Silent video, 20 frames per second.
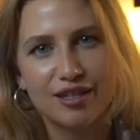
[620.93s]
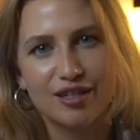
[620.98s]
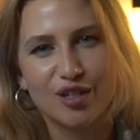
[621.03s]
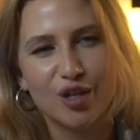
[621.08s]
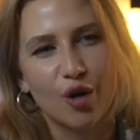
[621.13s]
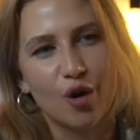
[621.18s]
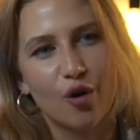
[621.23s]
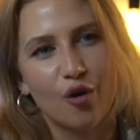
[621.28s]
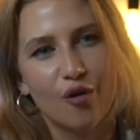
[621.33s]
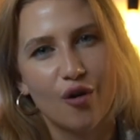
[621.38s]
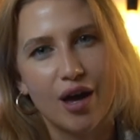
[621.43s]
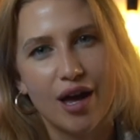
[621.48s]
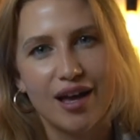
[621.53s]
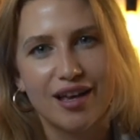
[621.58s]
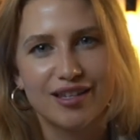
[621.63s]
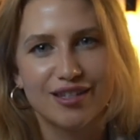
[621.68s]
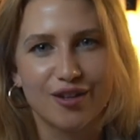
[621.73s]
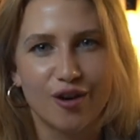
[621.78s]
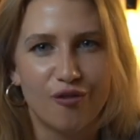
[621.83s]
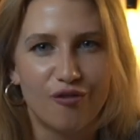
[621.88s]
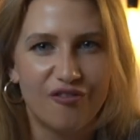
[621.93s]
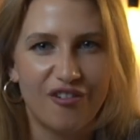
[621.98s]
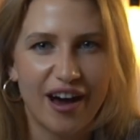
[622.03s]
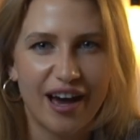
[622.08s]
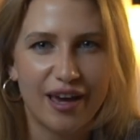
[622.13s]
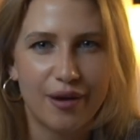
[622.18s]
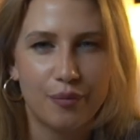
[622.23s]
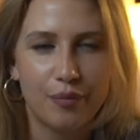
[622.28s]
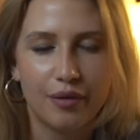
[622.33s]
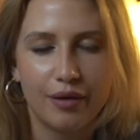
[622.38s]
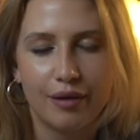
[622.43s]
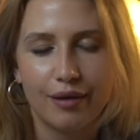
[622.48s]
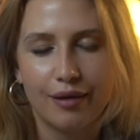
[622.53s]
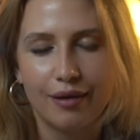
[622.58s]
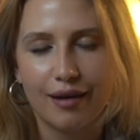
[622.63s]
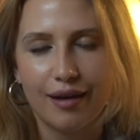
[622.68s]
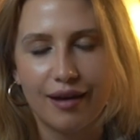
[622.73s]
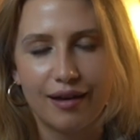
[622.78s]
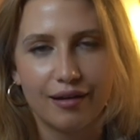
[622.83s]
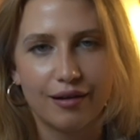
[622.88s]
So
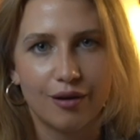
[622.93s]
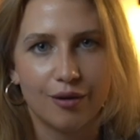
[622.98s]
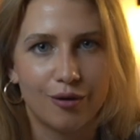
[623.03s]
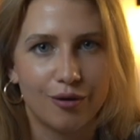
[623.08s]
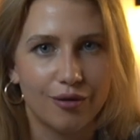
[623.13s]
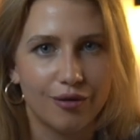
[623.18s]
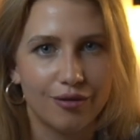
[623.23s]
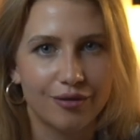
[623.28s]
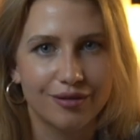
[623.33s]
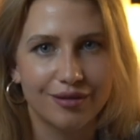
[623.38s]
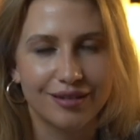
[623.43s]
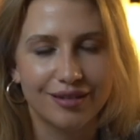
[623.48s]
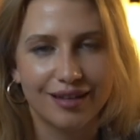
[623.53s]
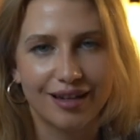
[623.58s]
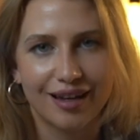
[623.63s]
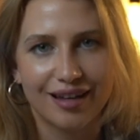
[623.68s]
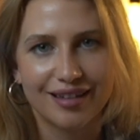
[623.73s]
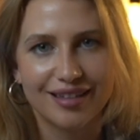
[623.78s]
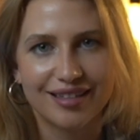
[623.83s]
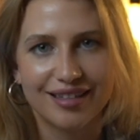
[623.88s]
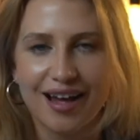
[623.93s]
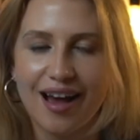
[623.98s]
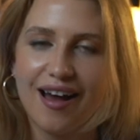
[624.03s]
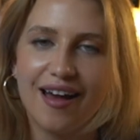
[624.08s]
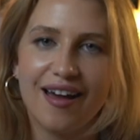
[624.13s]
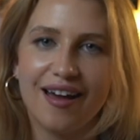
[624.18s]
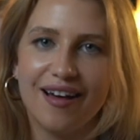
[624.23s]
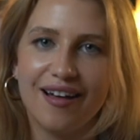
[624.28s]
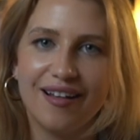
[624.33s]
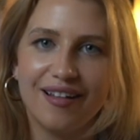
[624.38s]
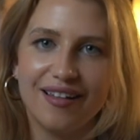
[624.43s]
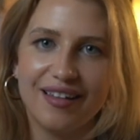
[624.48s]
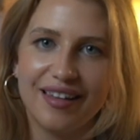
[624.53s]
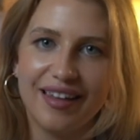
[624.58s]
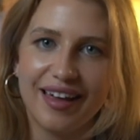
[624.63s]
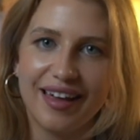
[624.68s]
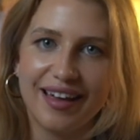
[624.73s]
vibey and old style.